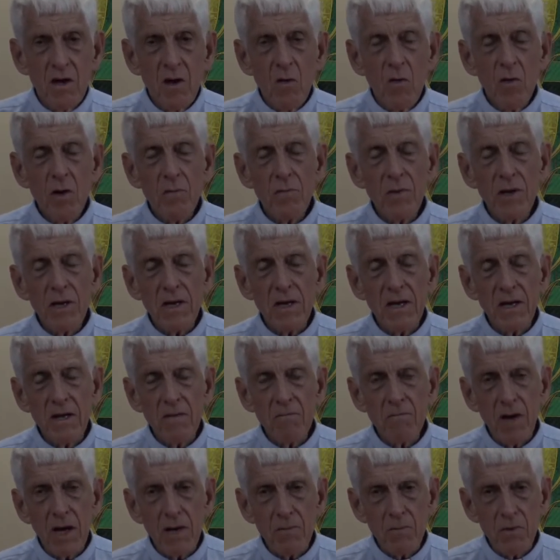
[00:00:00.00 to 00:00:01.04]
We begin
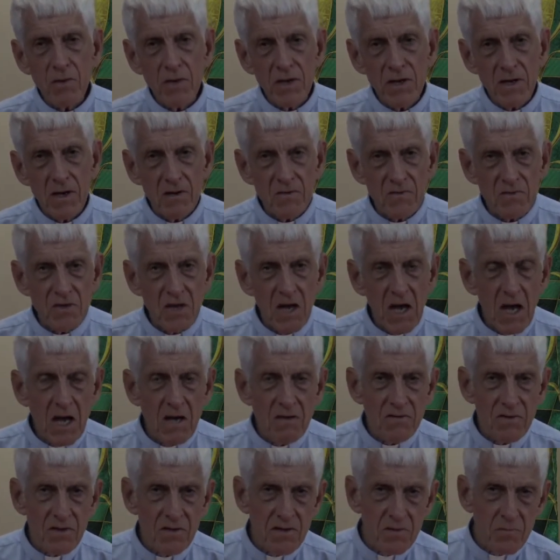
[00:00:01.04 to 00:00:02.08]
by putting
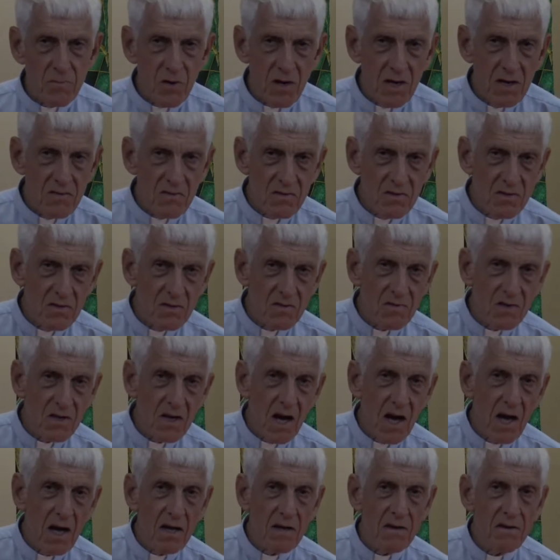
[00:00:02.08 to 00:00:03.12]
ourselves in the presence of
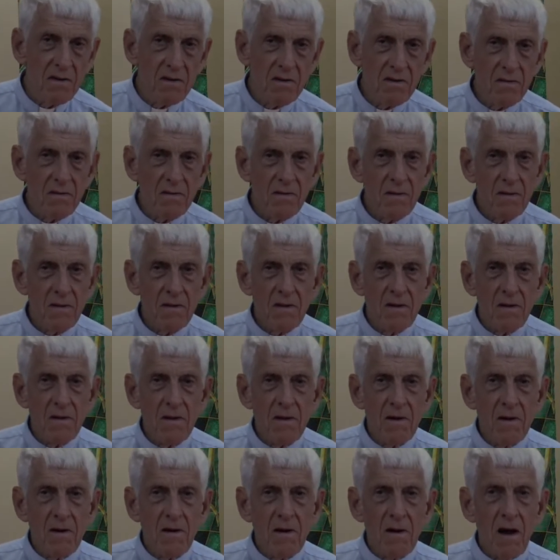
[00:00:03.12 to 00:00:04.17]
God.
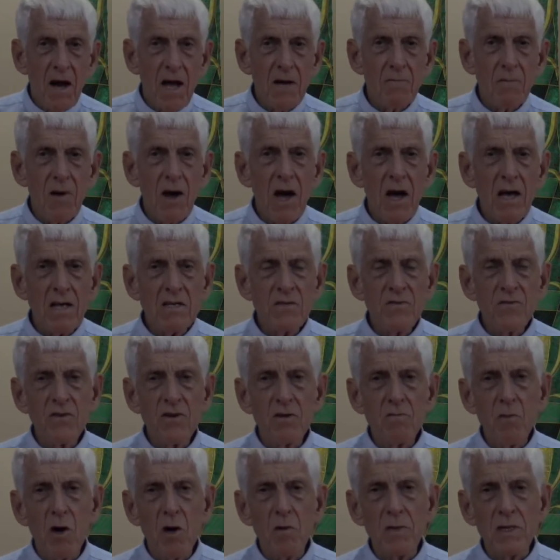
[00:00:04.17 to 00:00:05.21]
I pause for a
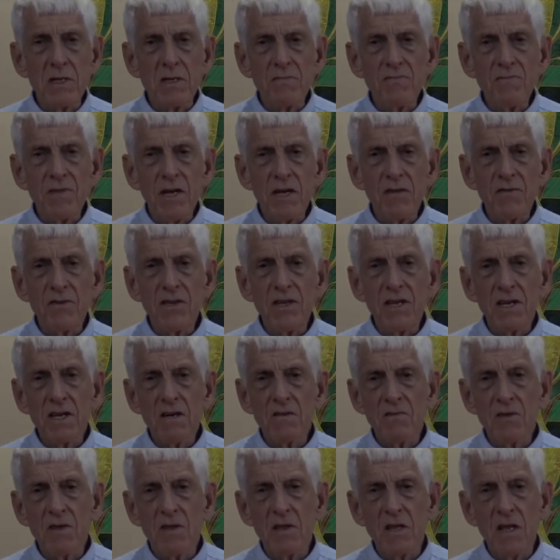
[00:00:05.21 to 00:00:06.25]
moment and think
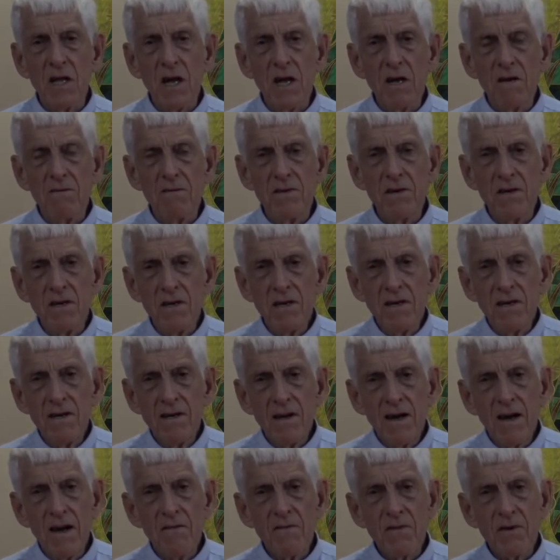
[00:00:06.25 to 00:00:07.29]
of the love
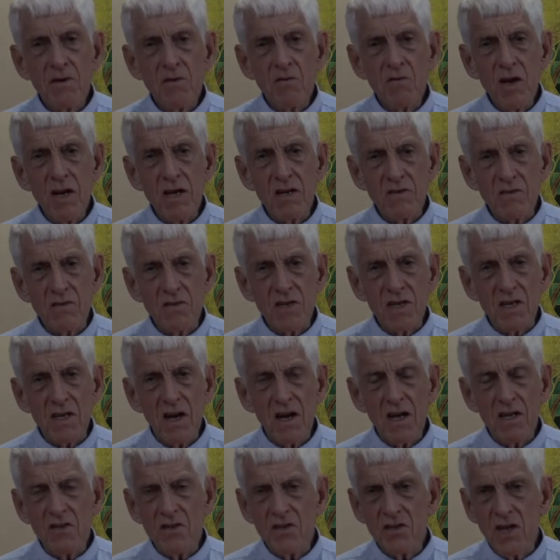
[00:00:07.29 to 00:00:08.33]
and the grace that
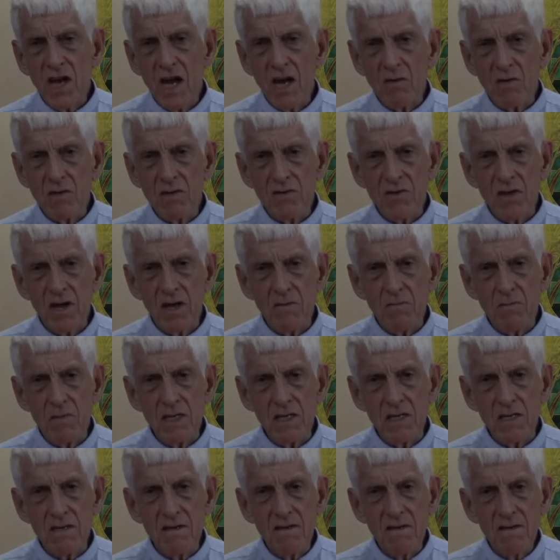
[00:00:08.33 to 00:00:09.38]
God showers on
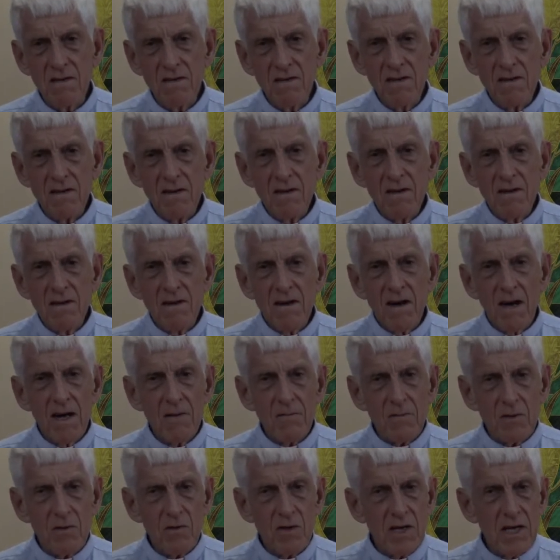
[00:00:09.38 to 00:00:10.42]
me. I'm
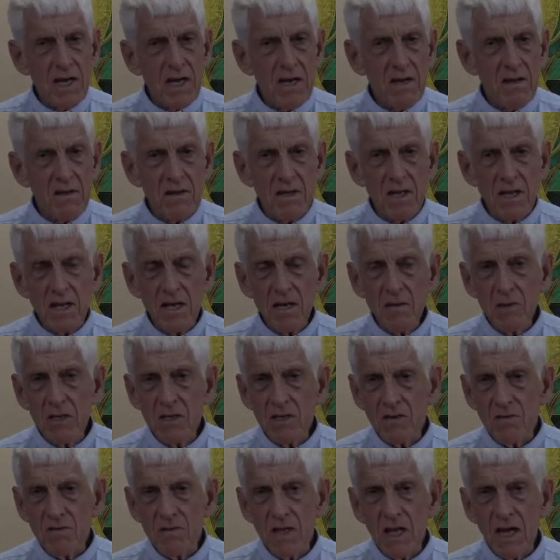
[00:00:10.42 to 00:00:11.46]
created in the image
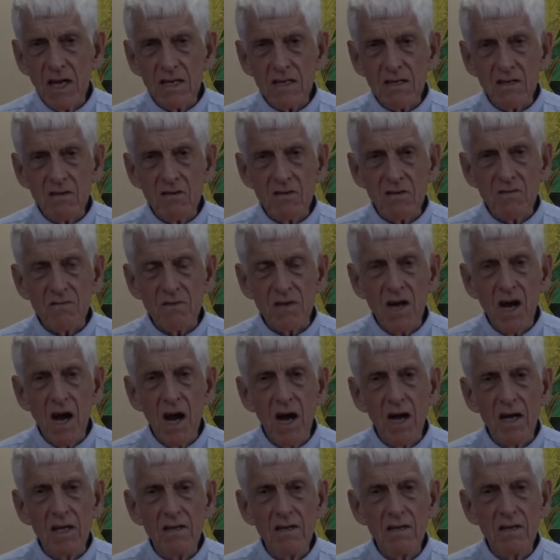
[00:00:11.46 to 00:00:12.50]
of likeness of
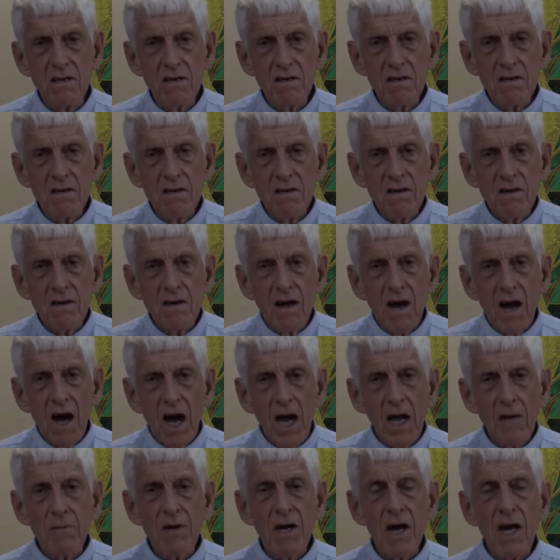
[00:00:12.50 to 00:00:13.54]
God.
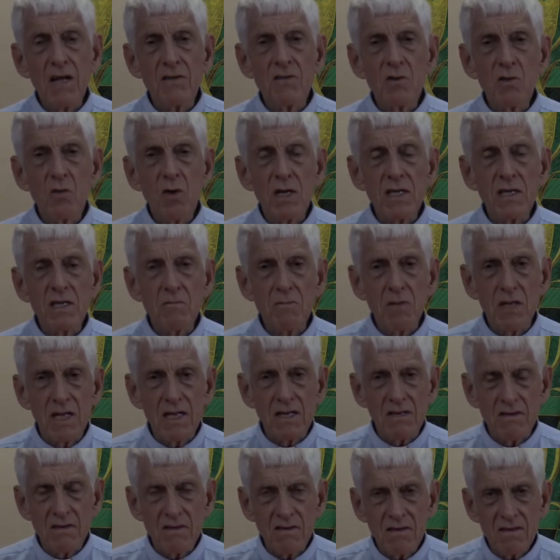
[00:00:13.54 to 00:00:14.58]
I am God's dwelling
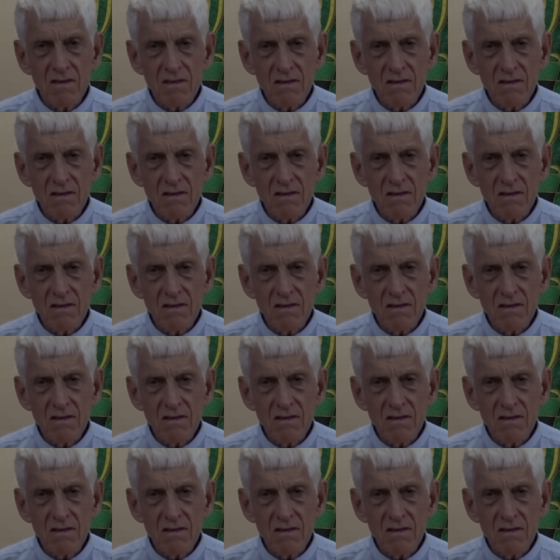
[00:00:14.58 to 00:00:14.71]
place.